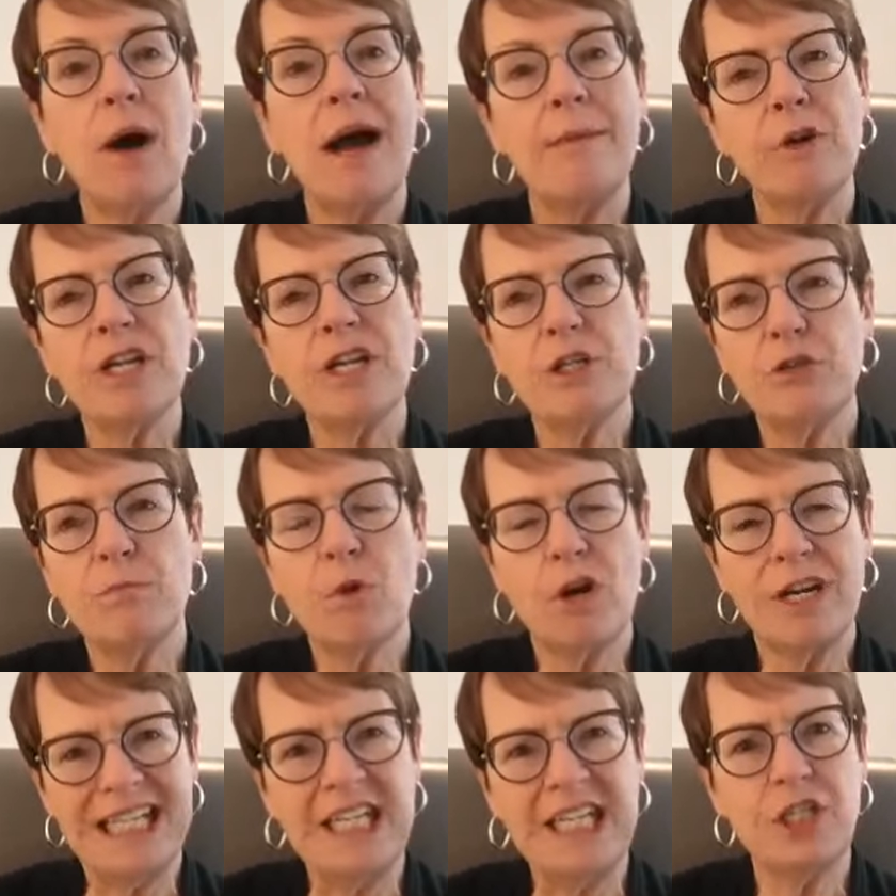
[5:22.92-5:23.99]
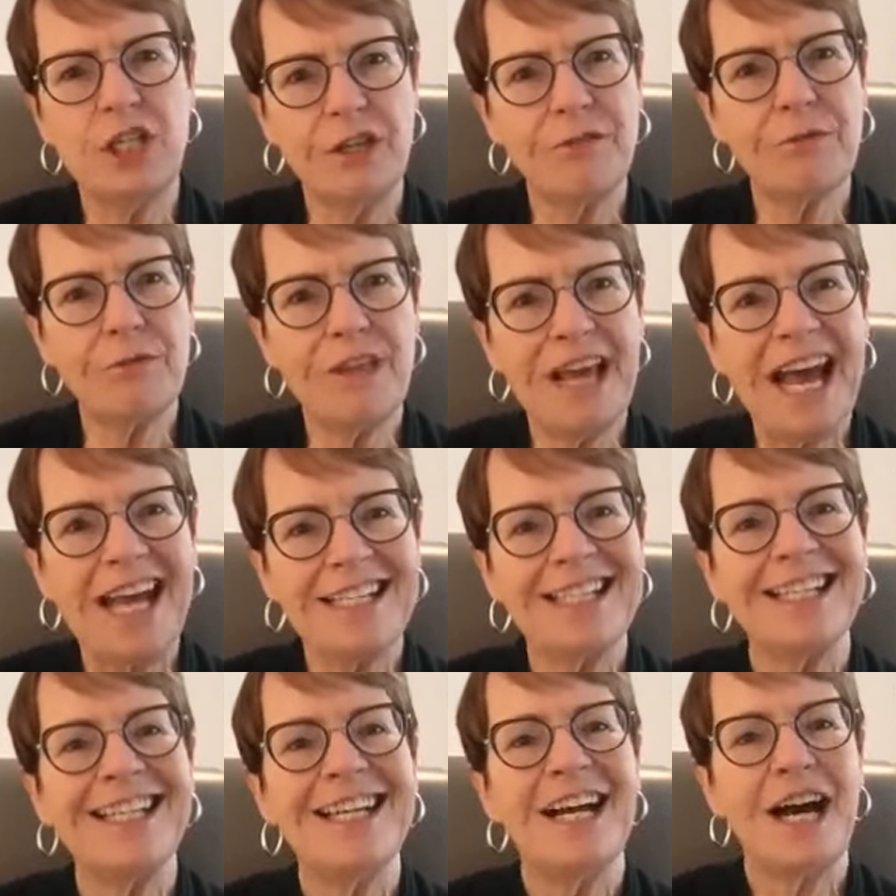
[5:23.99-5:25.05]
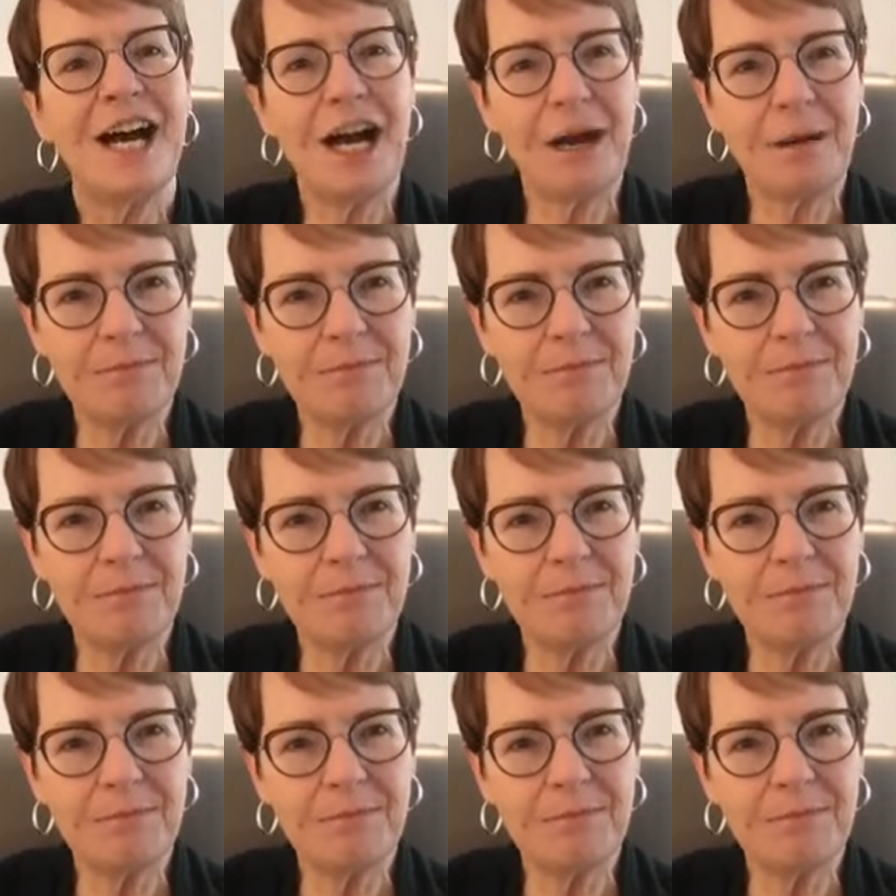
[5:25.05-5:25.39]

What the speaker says: I'm going to do more teaching through that. Um,